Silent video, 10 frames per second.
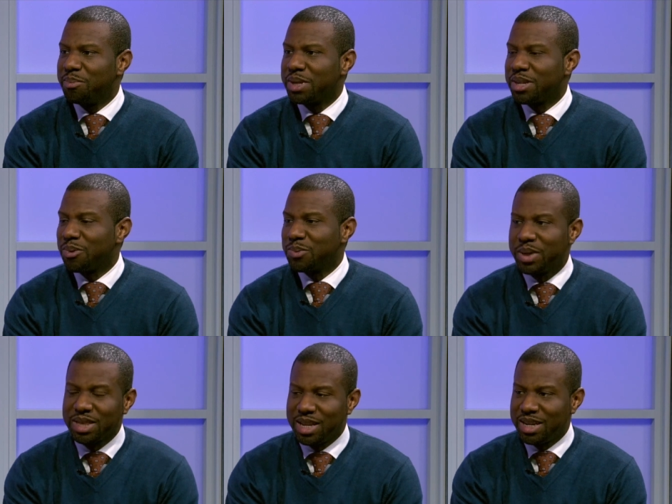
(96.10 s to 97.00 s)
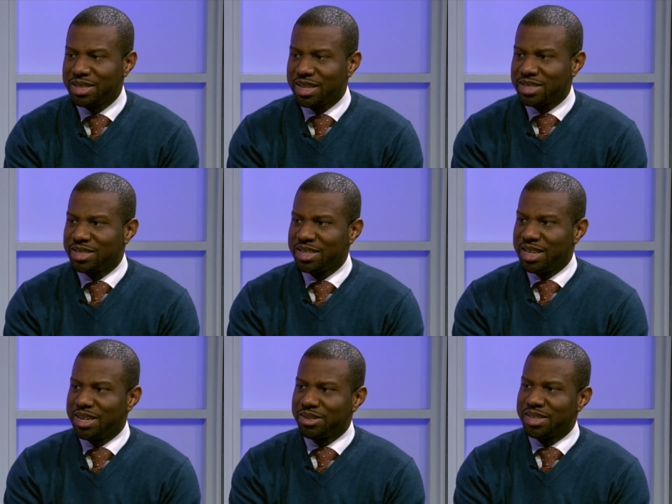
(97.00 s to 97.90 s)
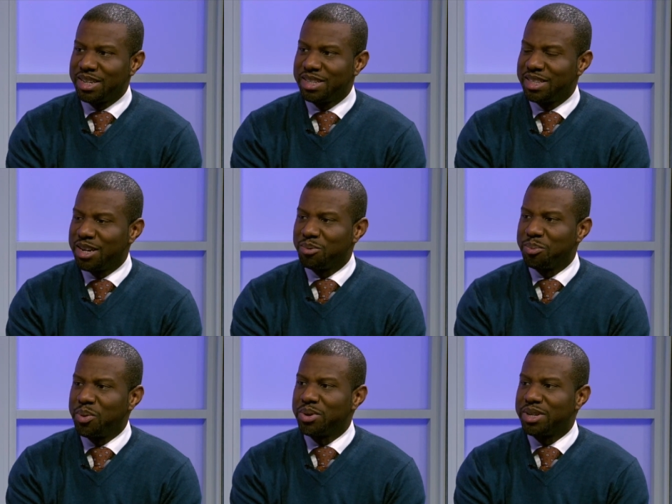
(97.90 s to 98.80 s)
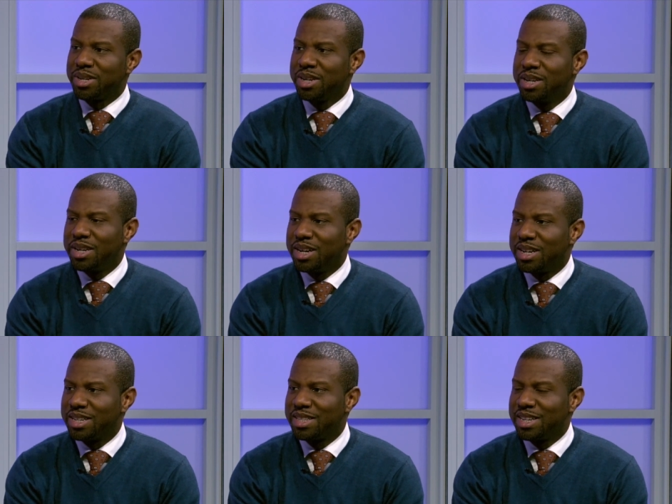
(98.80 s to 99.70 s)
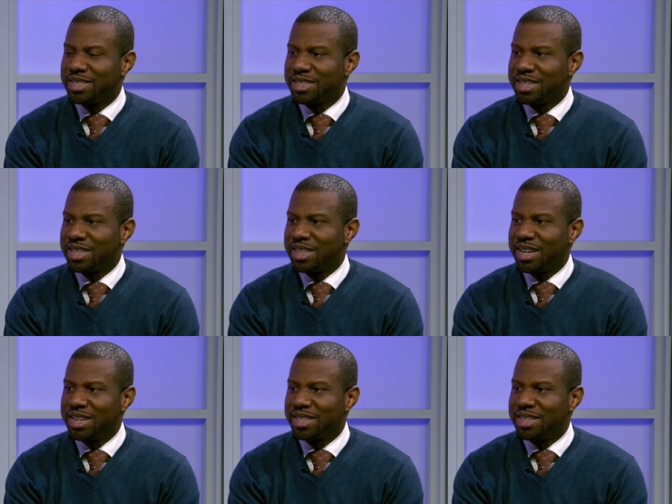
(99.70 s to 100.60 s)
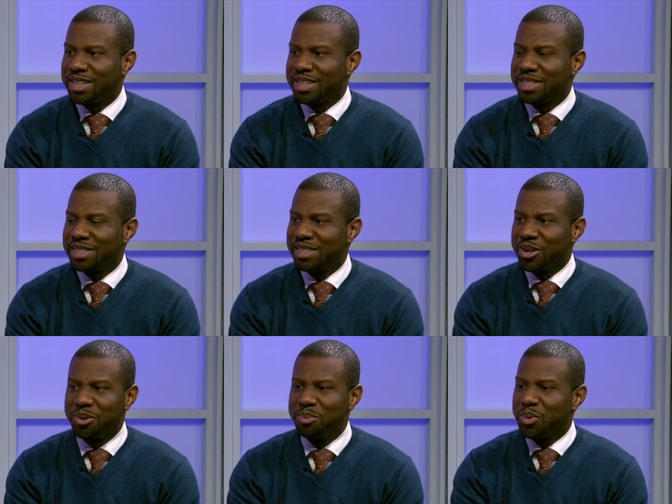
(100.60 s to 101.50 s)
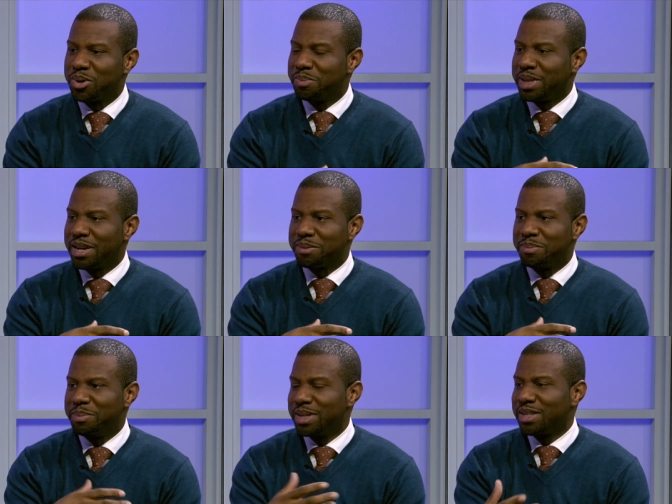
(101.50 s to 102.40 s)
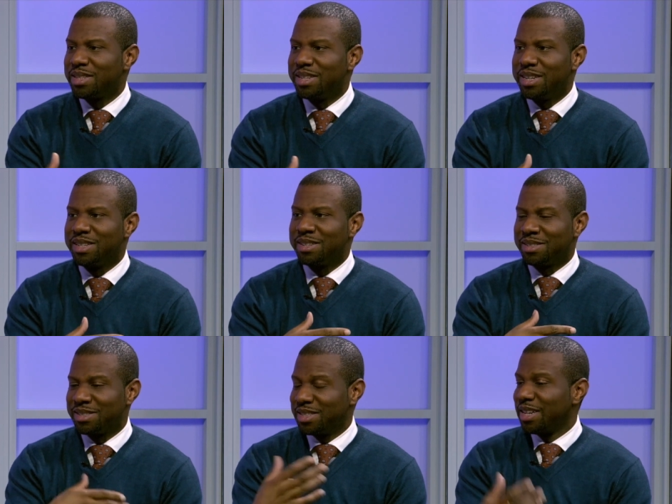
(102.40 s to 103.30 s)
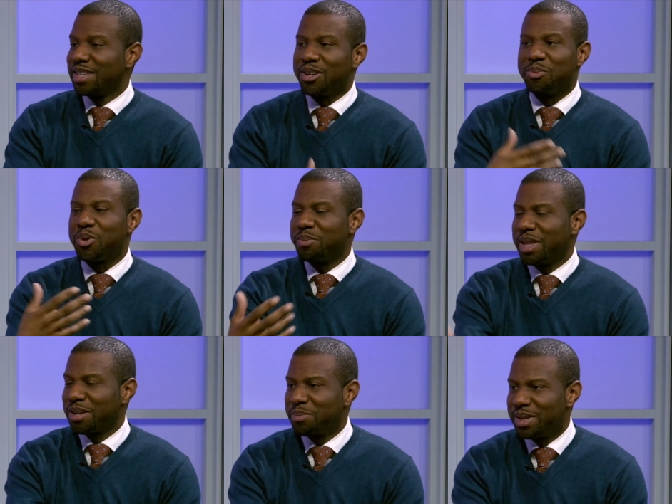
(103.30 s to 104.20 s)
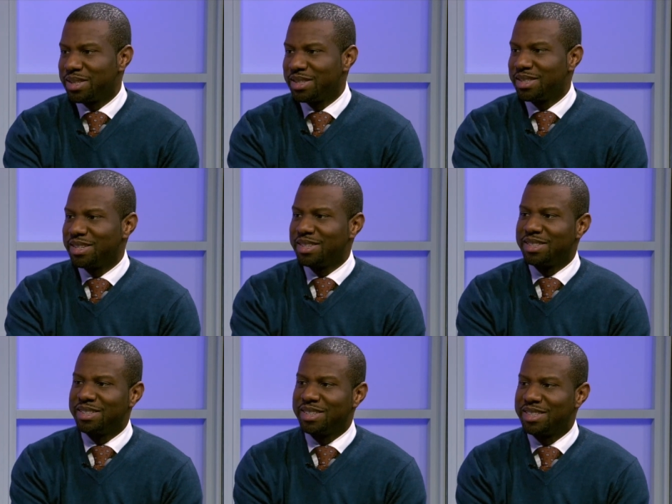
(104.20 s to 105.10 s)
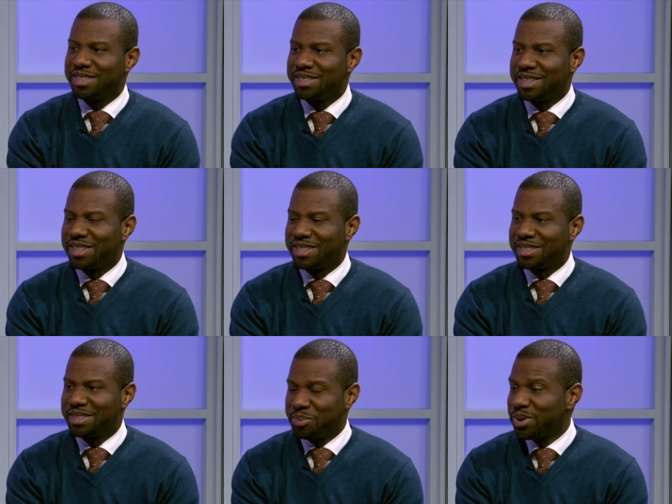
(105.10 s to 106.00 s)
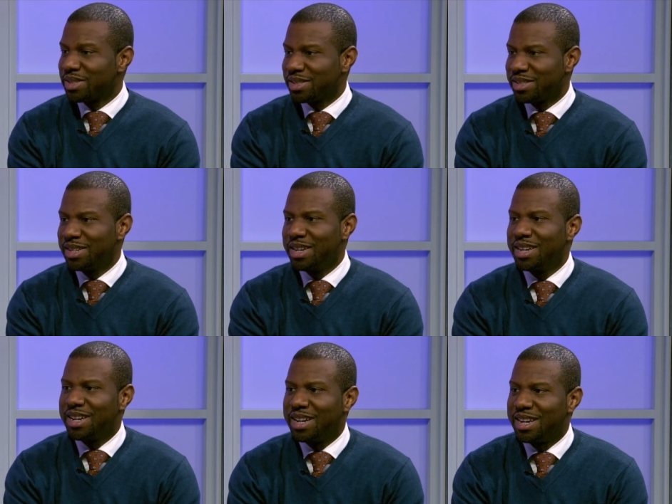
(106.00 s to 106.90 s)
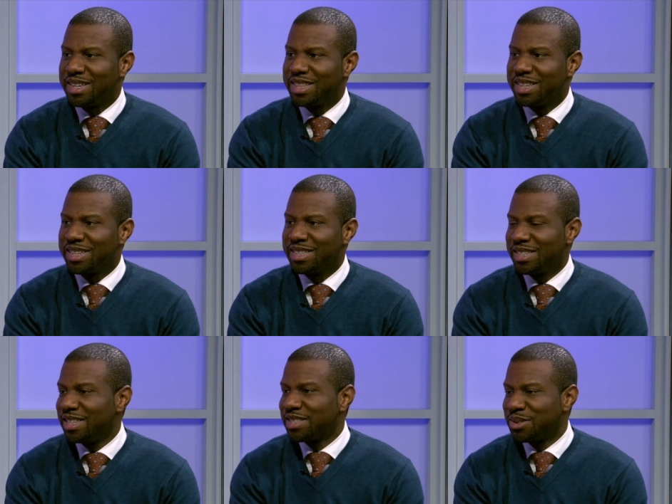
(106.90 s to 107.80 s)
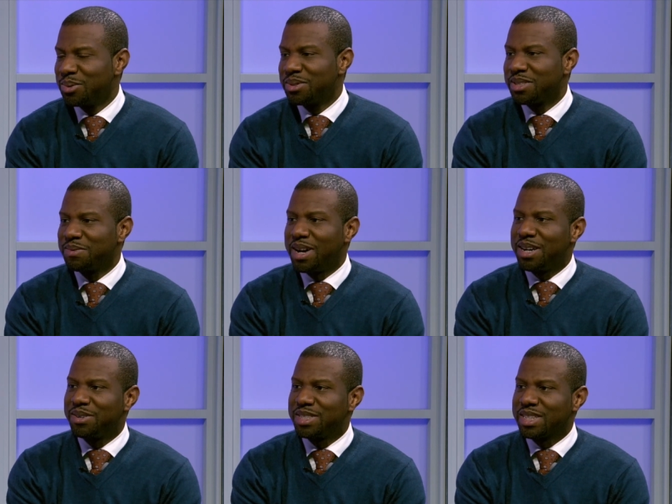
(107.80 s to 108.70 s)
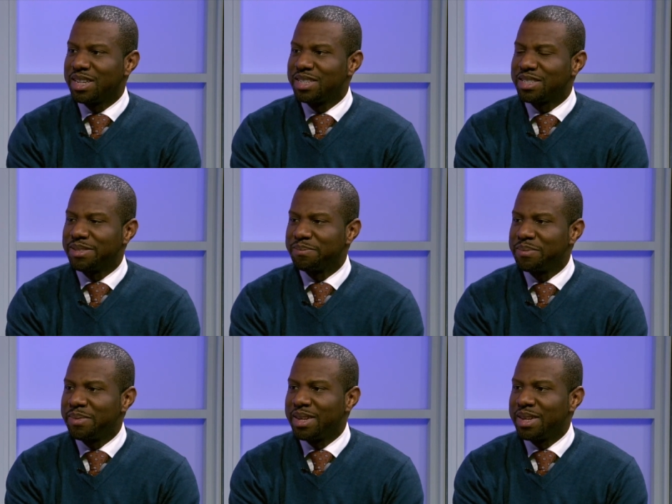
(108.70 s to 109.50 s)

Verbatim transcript: but there was one line that stood out in that report uh, that said that uh, there are more black men eh, today. There are more black men in, in, in uh, prison mm-hmm. uh, than in institutions of higher education,